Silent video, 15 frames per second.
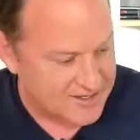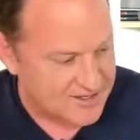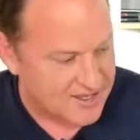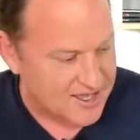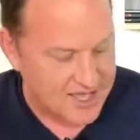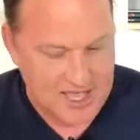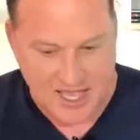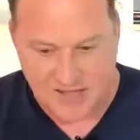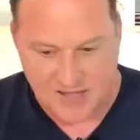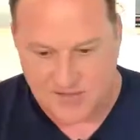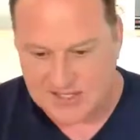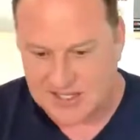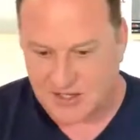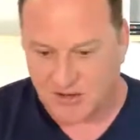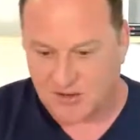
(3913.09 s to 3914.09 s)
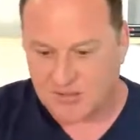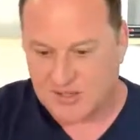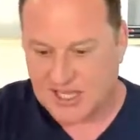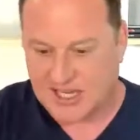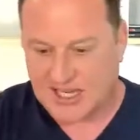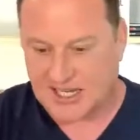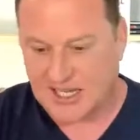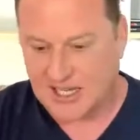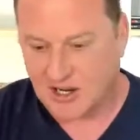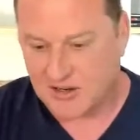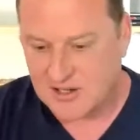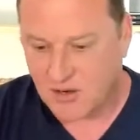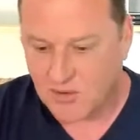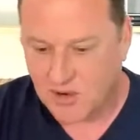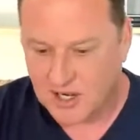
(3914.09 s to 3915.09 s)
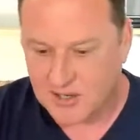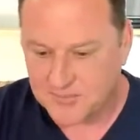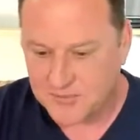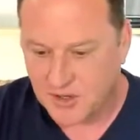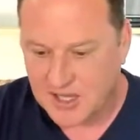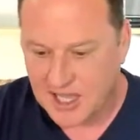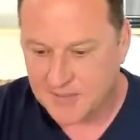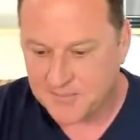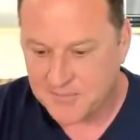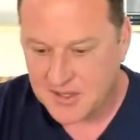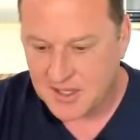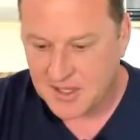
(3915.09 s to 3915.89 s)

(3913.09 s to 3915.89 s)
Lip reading: And this thing will kick into gear and start working. Okay.